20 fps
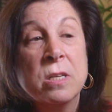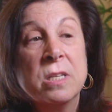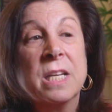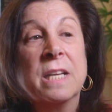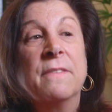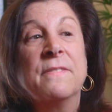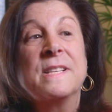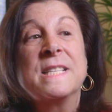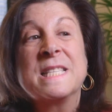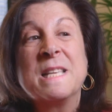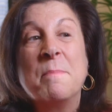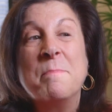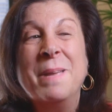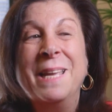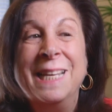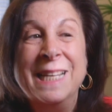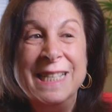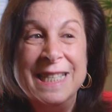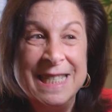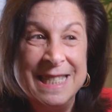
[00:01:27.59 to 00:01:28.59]
to give us some
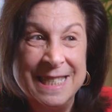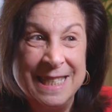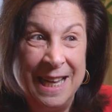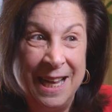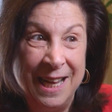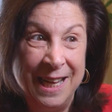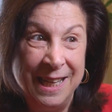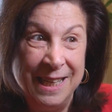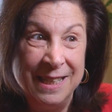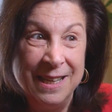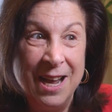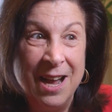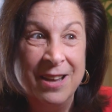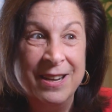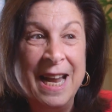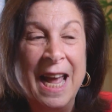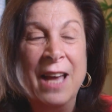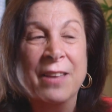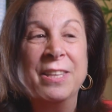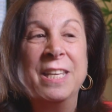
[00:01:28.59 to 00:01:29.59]
insight on
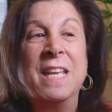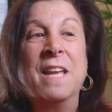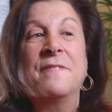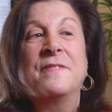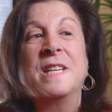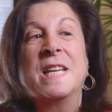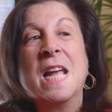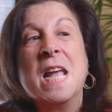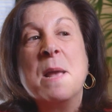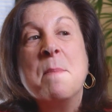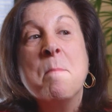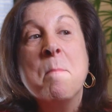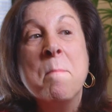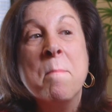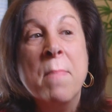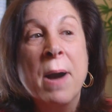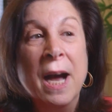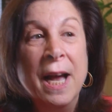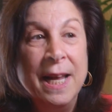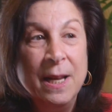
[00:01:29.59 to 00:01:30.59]
how the FDA
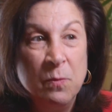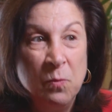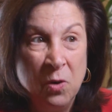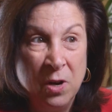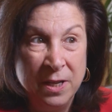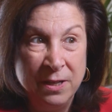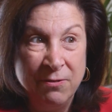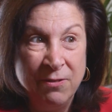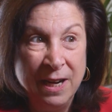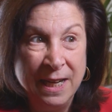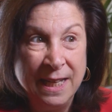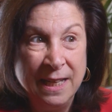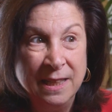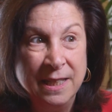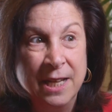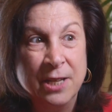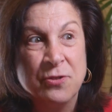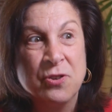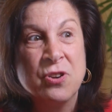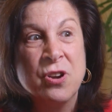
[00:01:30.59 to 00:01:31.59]
might want to
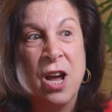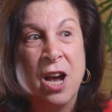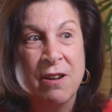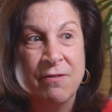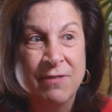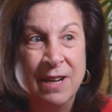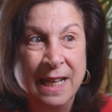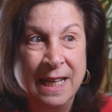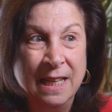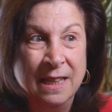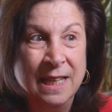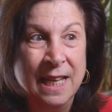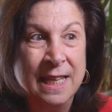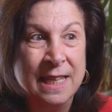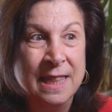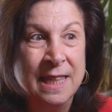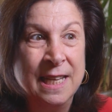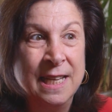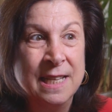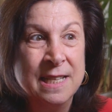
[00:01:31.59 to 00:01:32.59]
regulate or not
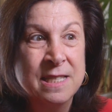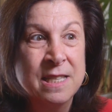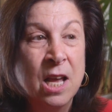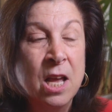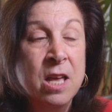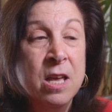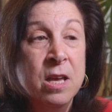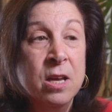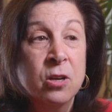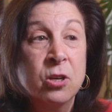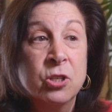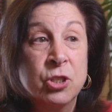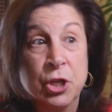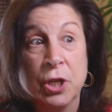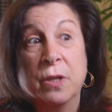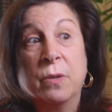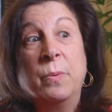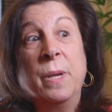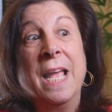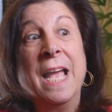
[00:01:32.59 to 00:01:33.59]
regulate this?
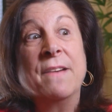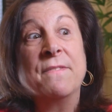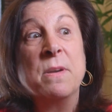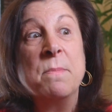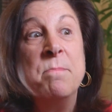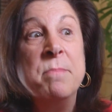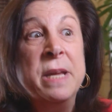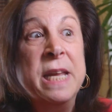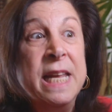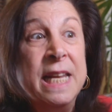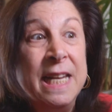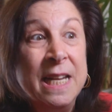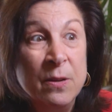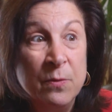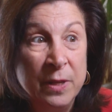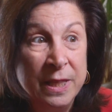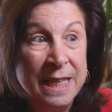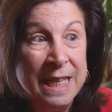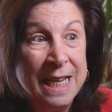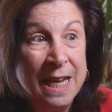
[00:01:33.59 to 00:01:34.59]
Should we have a meeting
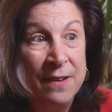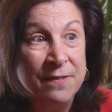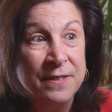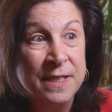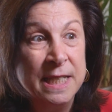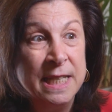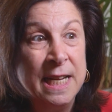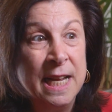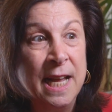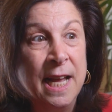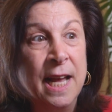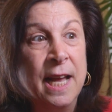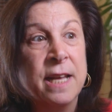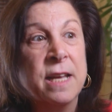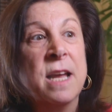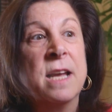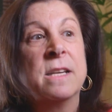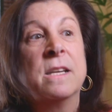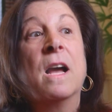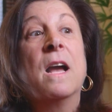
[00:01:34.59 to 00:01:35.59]
with the FDA?
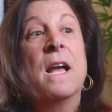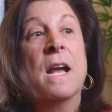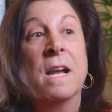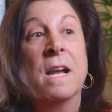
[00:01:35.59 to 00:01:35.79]
And